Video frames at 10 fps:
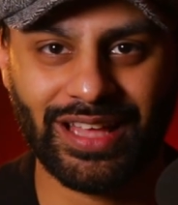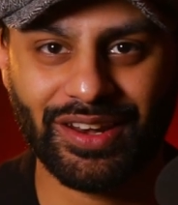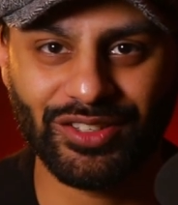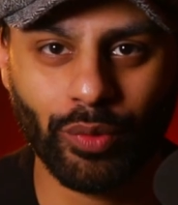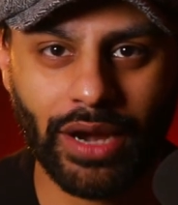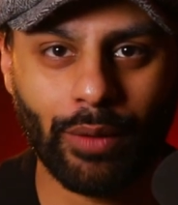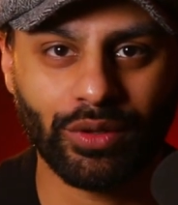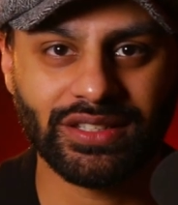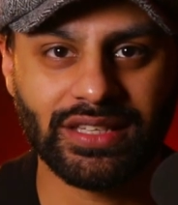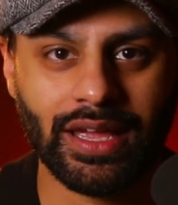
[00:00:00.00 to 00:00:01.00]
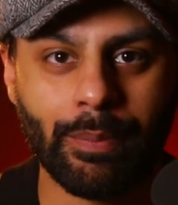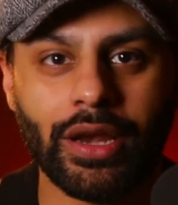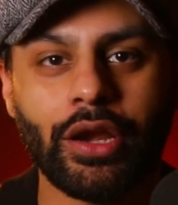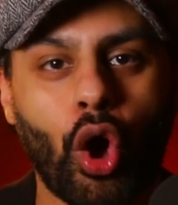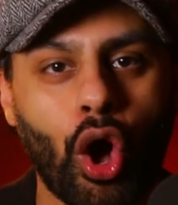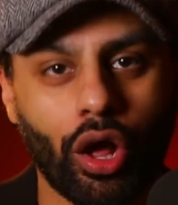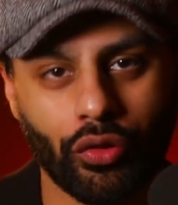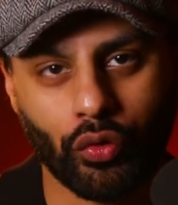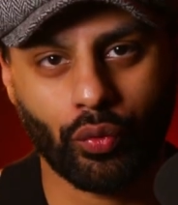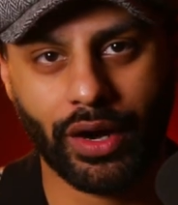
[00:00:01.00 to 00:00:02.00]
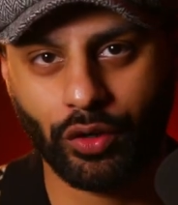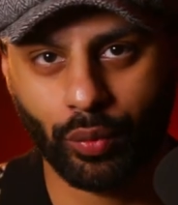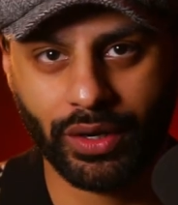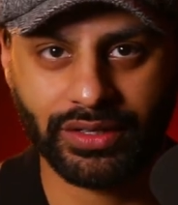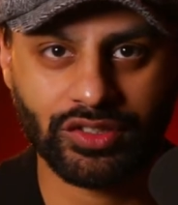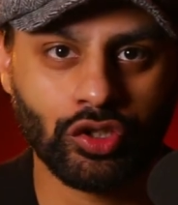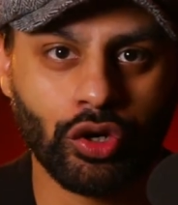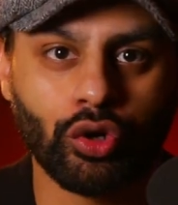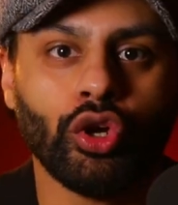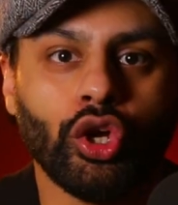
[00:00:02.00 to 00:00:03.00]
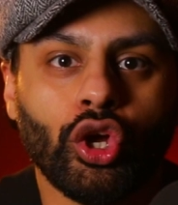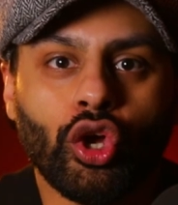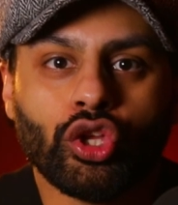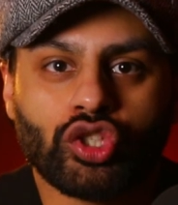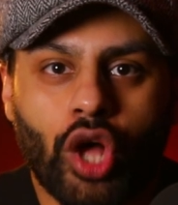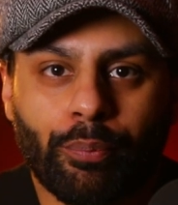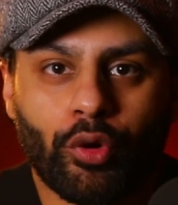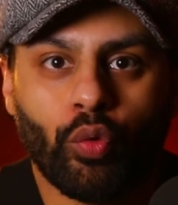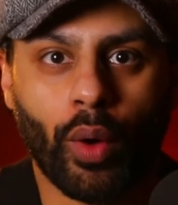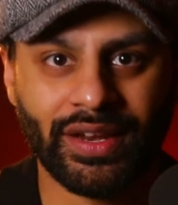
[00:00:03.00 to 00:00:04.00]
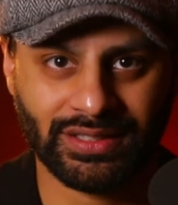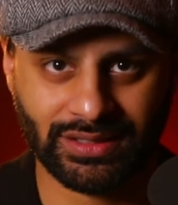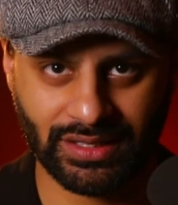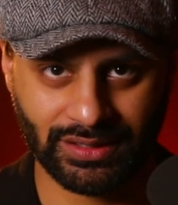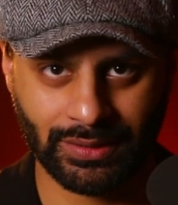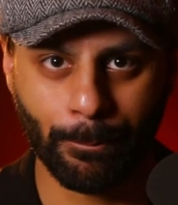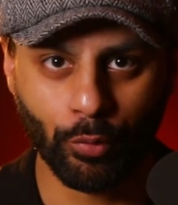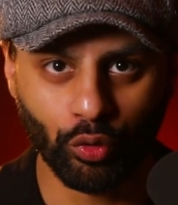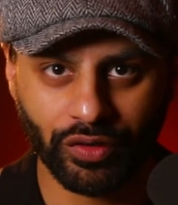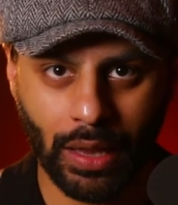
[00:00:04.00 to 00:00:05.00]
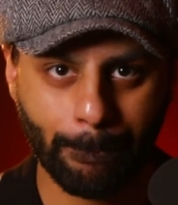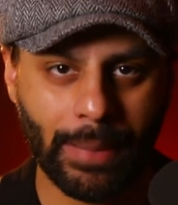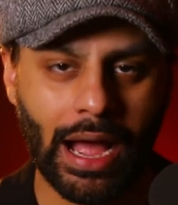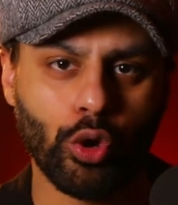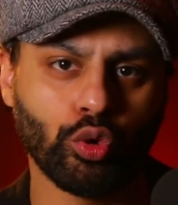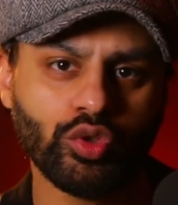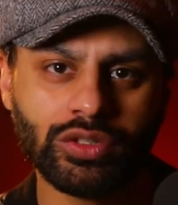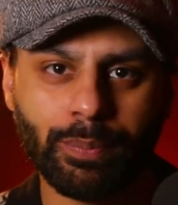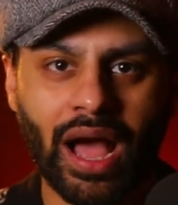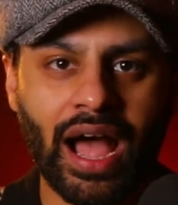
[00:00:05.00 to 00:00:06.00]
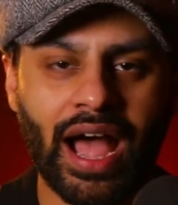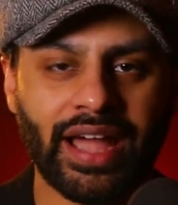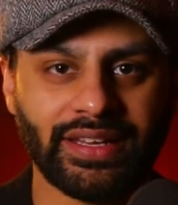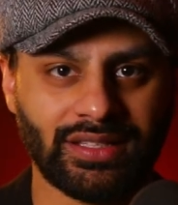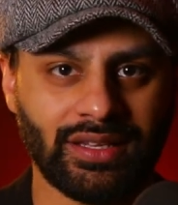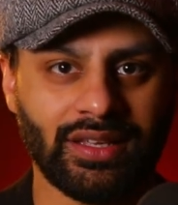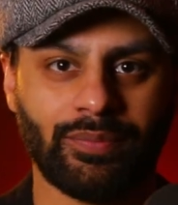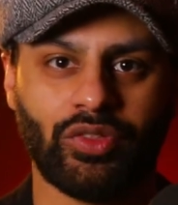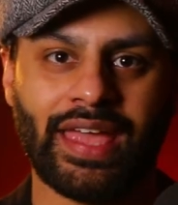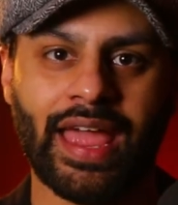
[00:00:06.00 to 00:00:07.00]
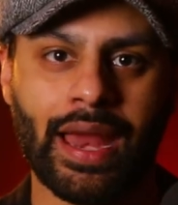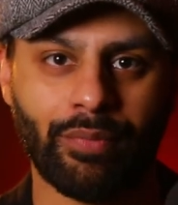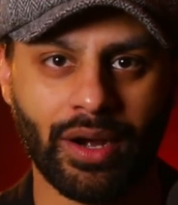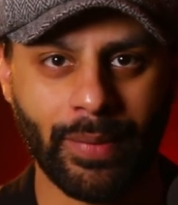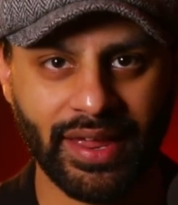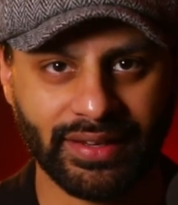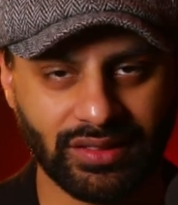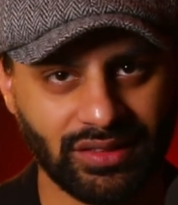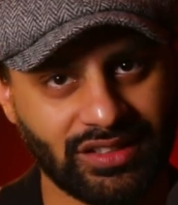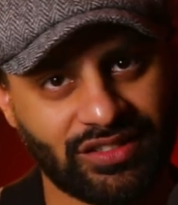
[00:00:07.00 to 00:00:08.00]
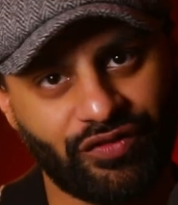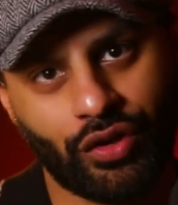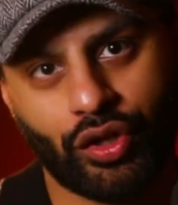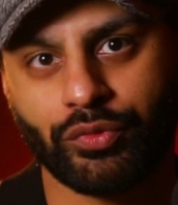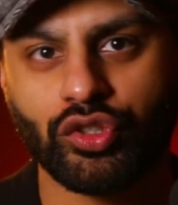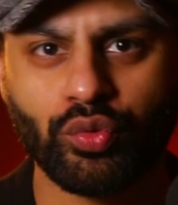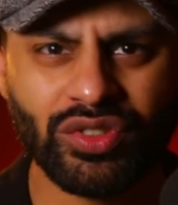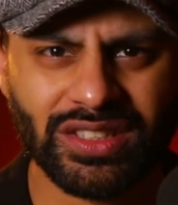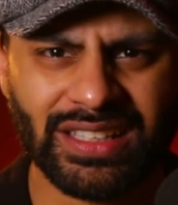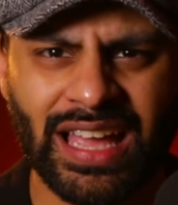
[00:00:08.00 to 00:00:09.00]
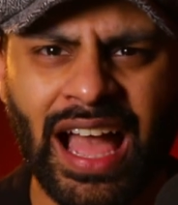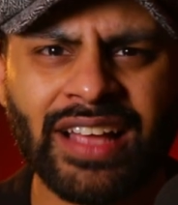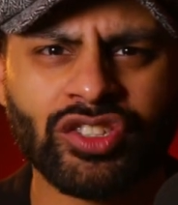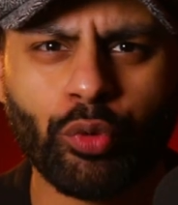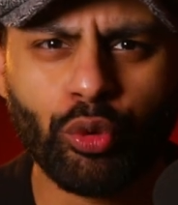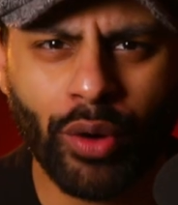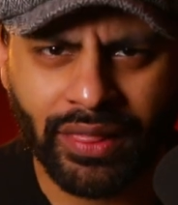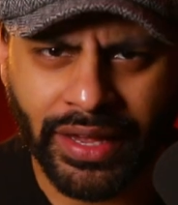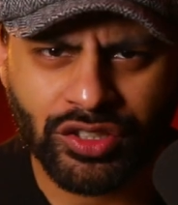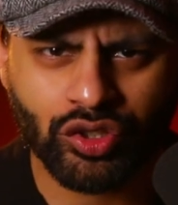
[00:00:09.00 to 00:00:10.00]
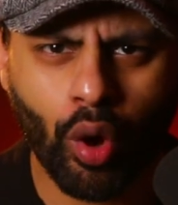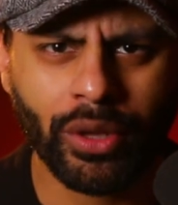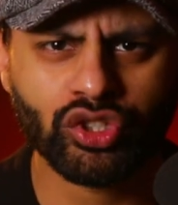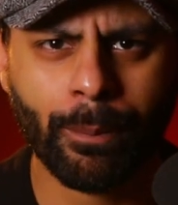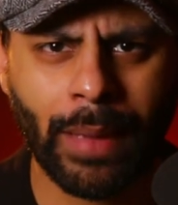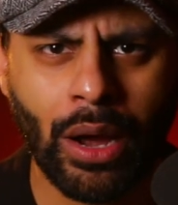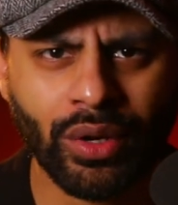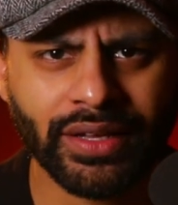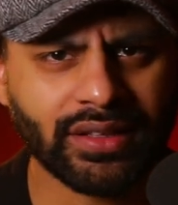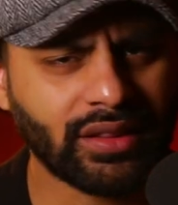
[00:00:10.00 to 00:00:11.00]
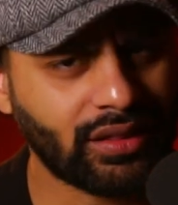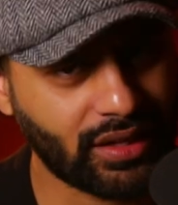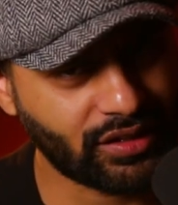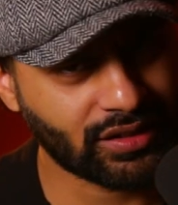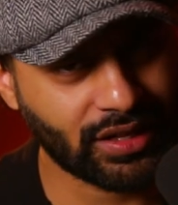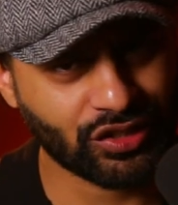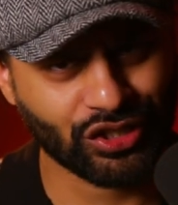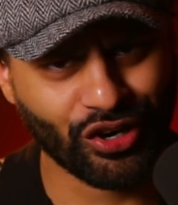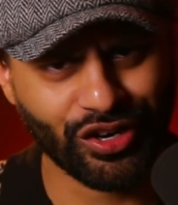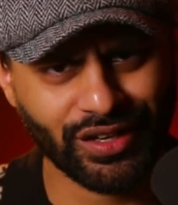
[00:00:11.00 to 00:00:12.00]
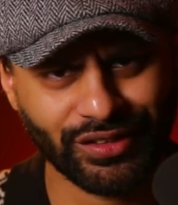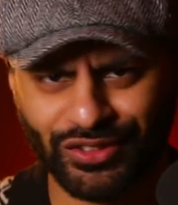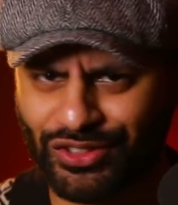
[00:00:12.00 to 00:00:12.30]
That is what I will say, but in all the right ways. So, Saltburn, what is this movie about? Who's behind the camera making these films? Who's the cast? What do I like so much about it? Let's get started.